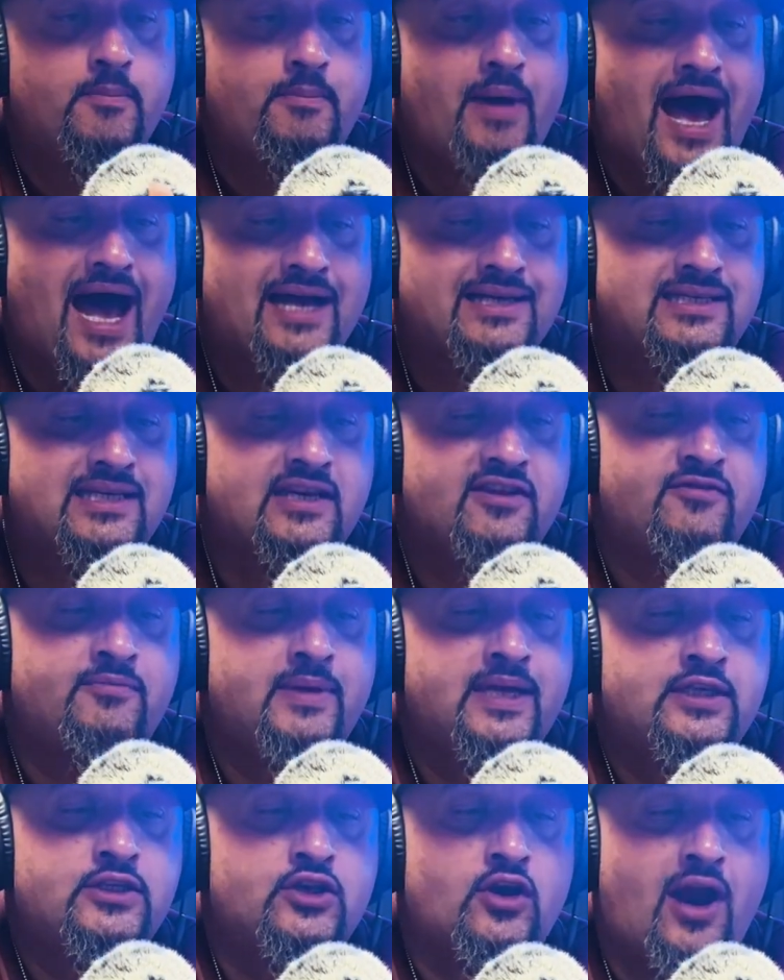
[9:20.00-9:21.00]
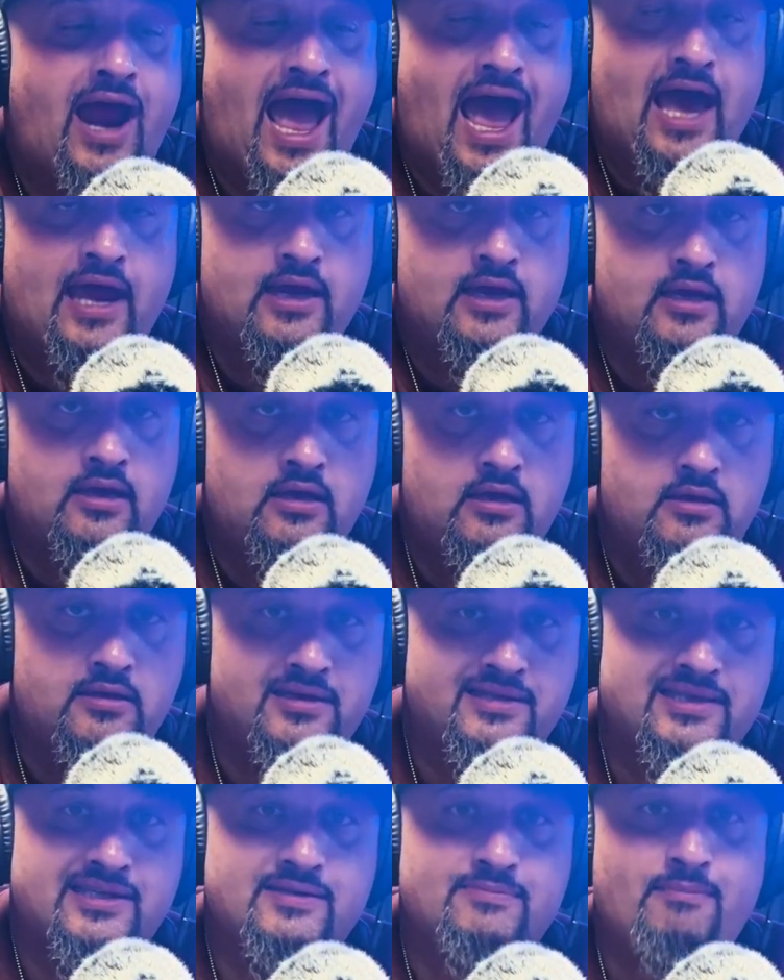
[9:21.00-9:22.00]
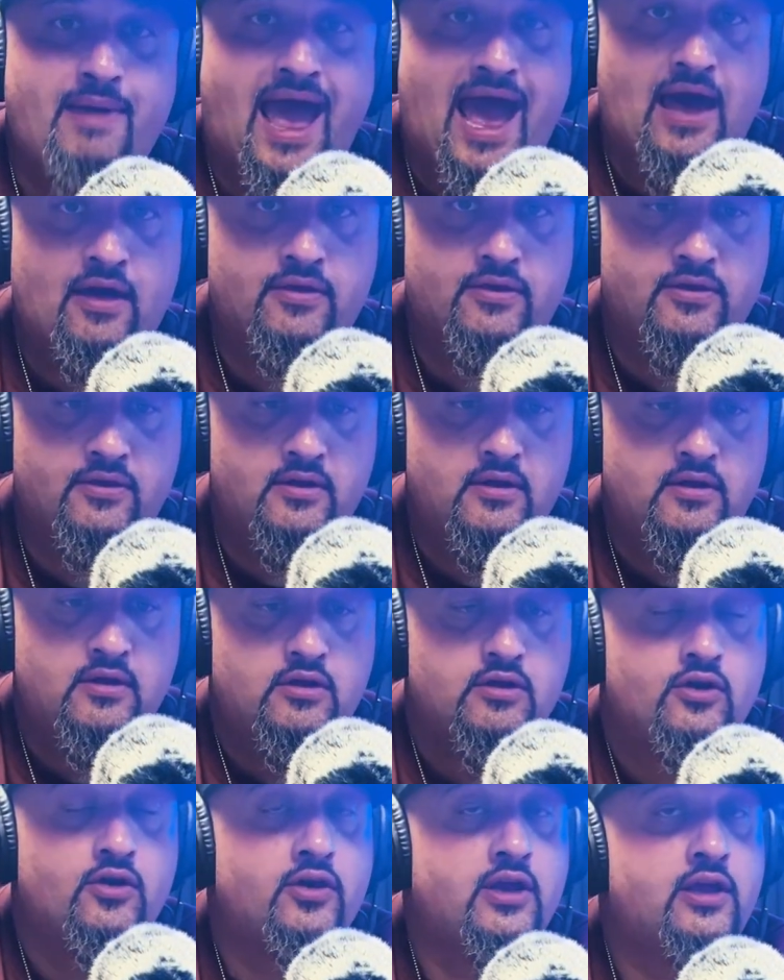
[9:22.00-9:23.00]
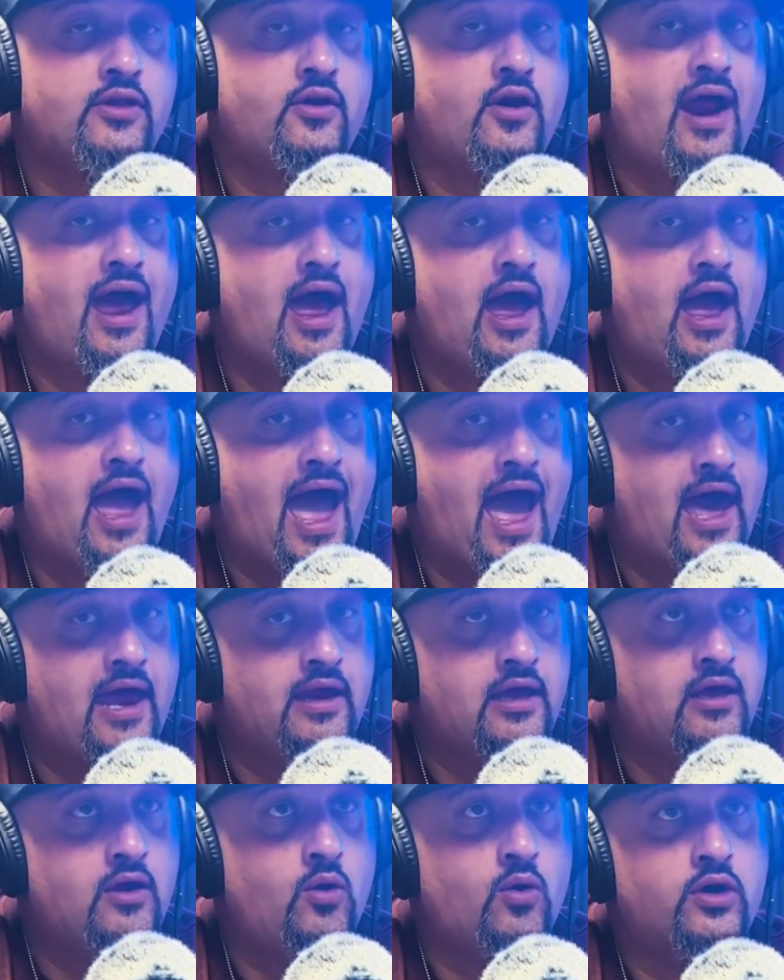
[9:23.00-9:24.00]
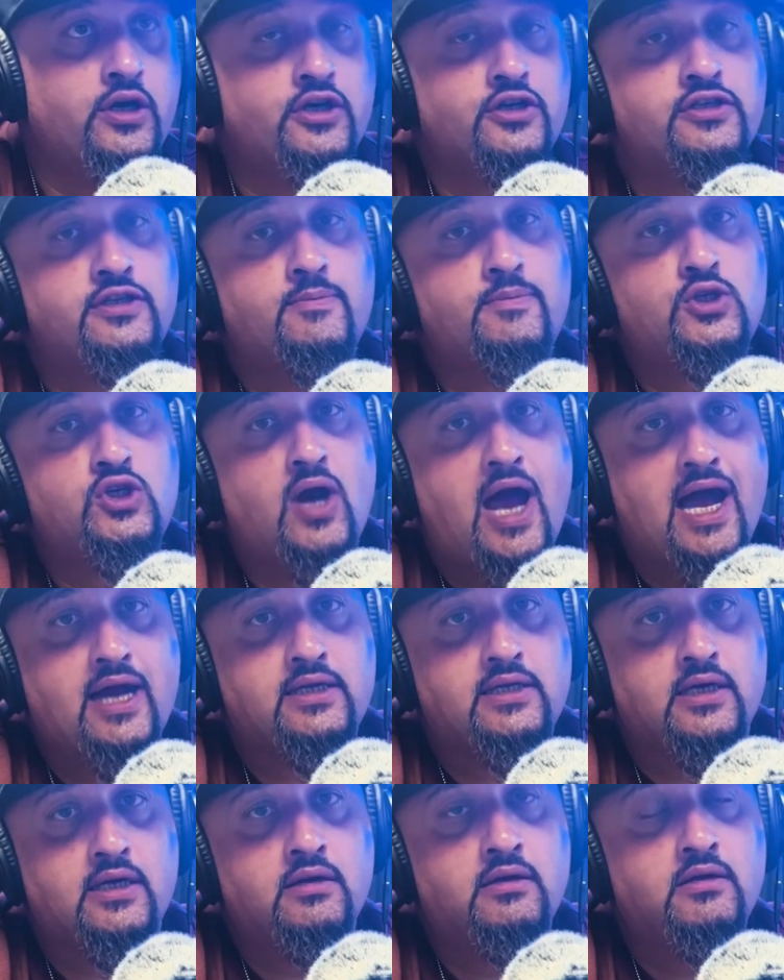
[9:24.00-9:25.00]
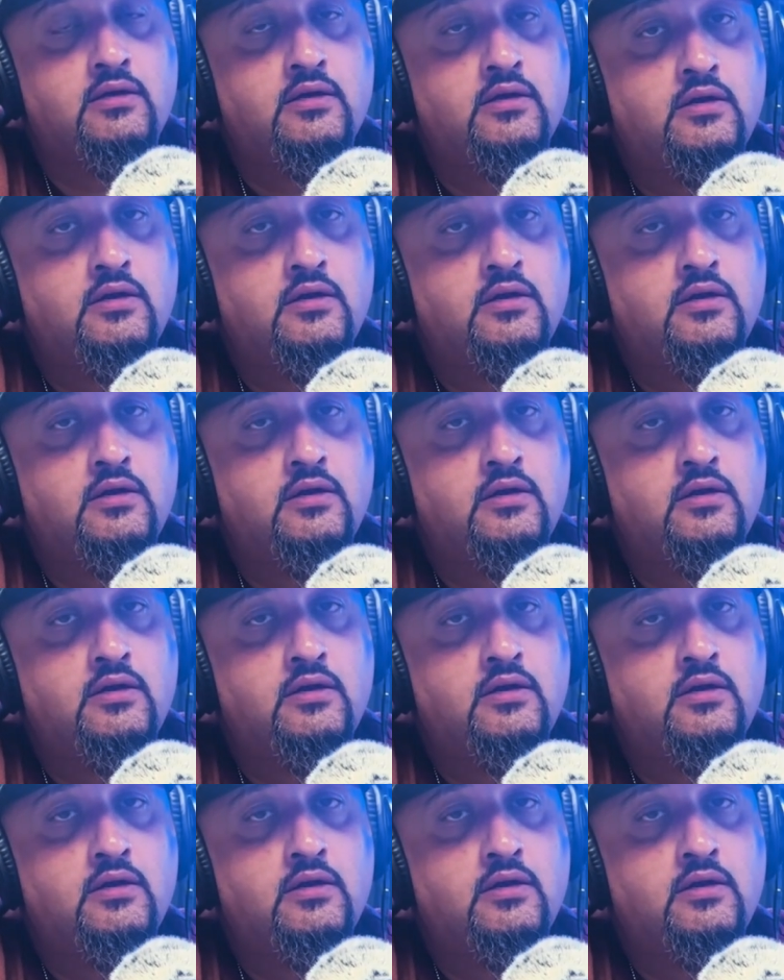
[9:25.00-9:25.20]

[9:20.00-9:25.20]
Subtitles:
Positive means you're adding. This is math. You're either adding or you're subtracting.